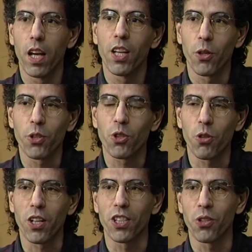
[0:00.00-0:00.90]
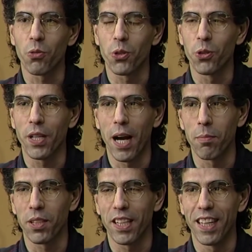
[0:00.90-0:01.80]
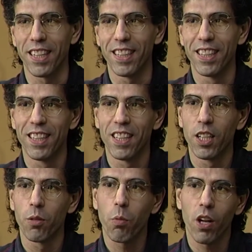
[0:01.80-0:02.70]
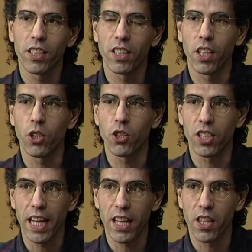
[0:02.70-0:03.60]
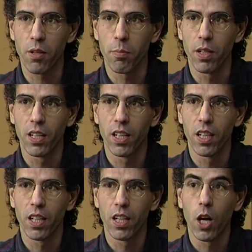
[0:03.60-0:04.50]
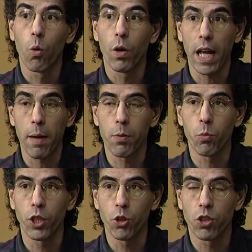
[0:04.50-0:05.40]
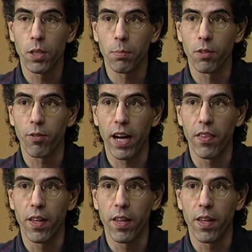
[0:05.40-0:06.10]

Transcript: Your instructions were too complicated. Paul didn't understand them. What happened when you simplified